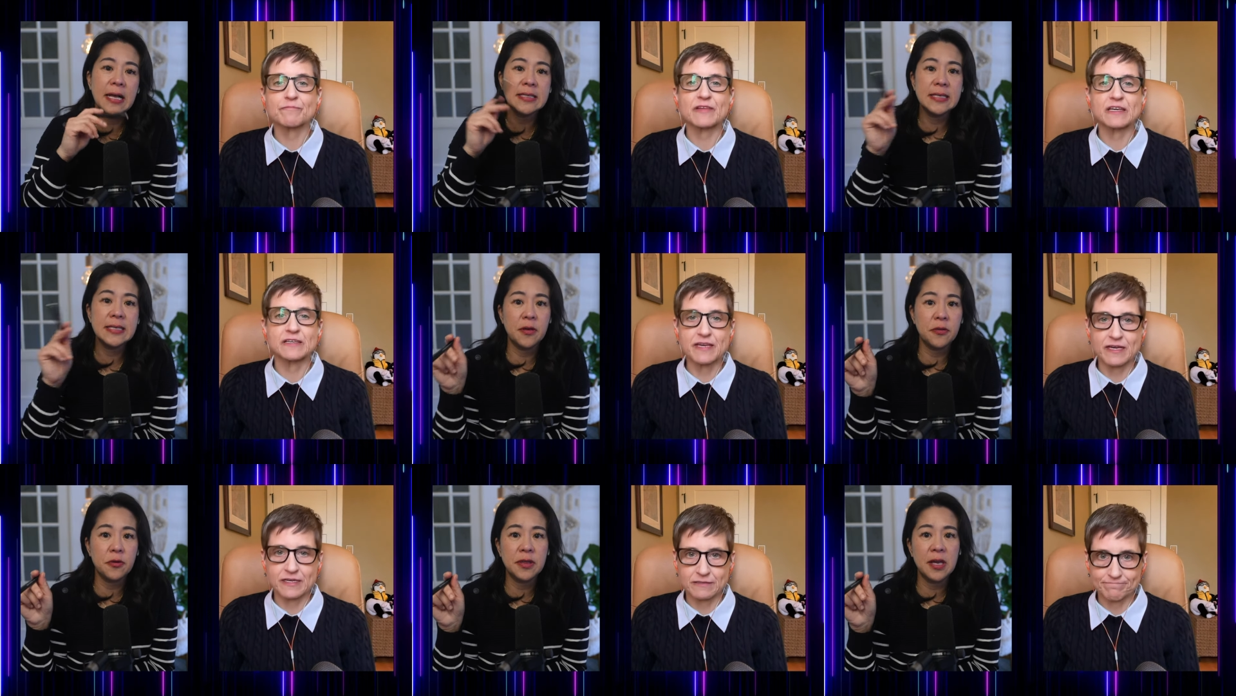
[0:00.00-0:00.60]
Speaker 1: that's yeah.
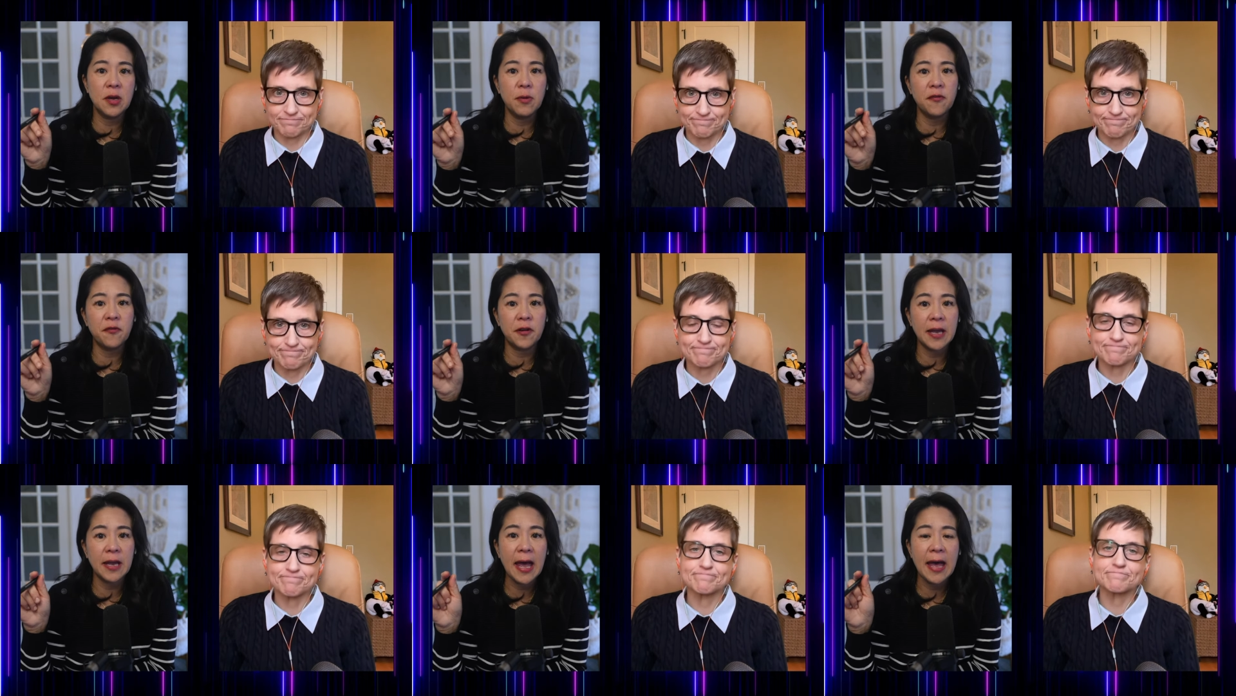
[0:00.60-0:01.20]
another thing we
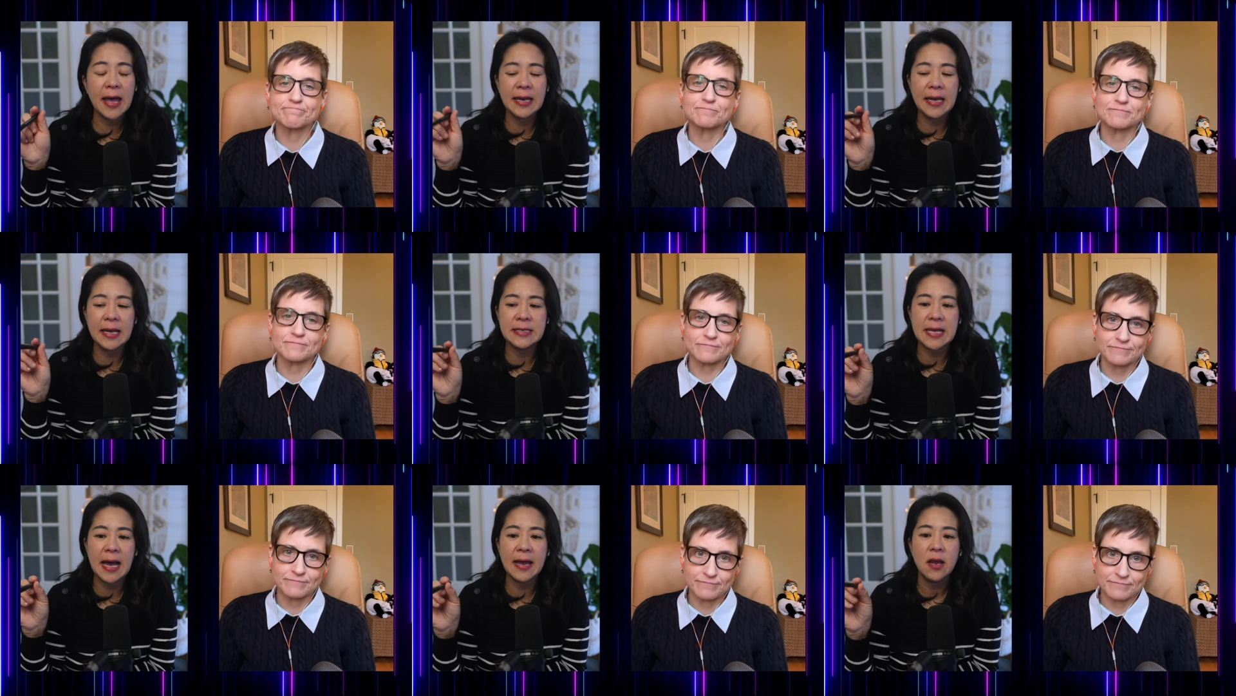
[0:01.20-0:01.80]
forget
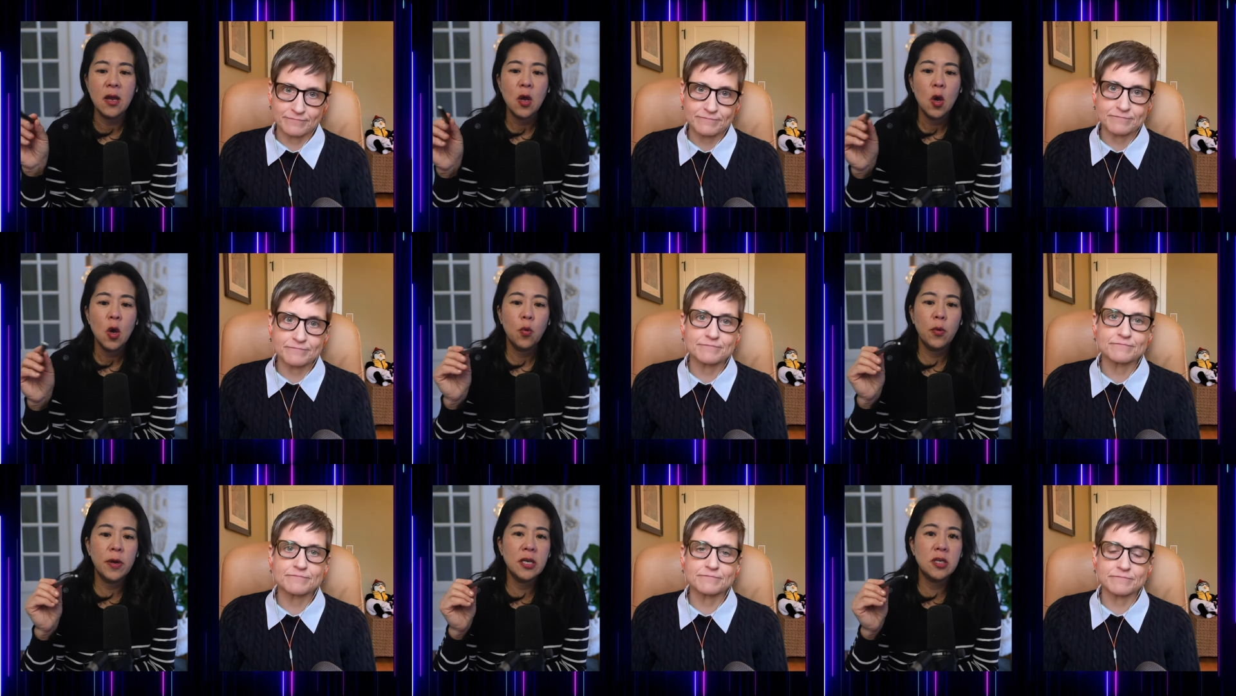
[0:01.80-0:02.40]
is that
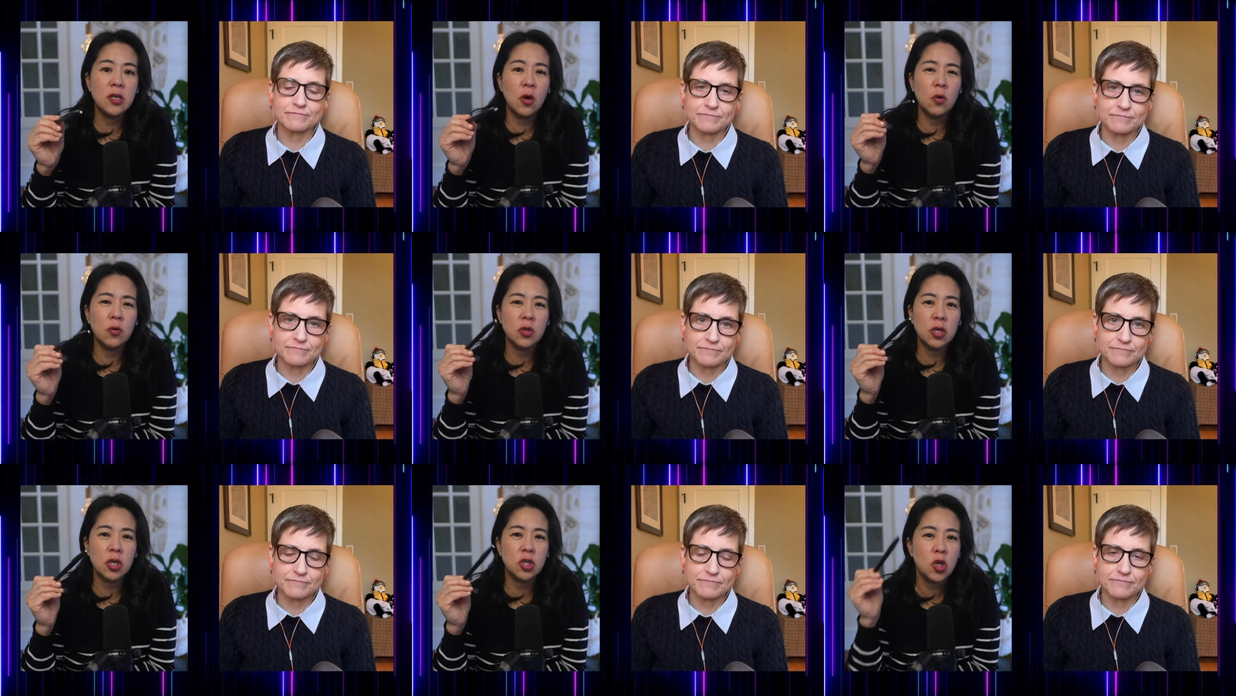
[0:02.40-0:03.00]
we
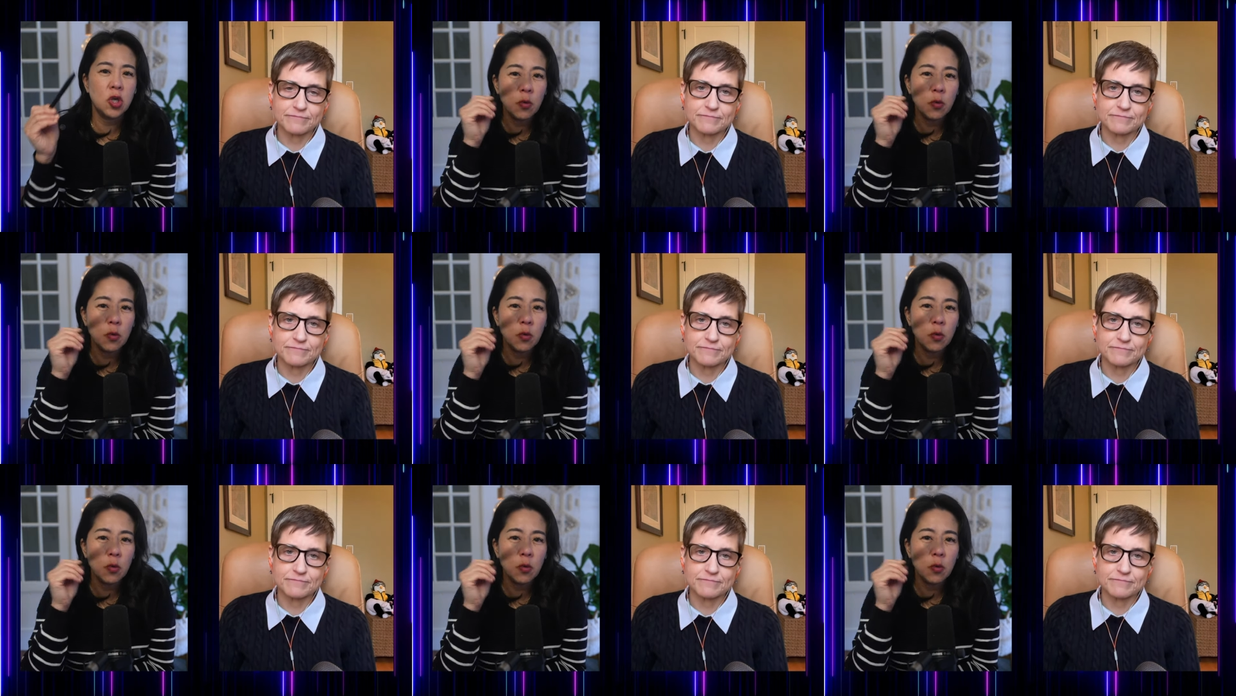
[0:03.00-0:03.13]
don't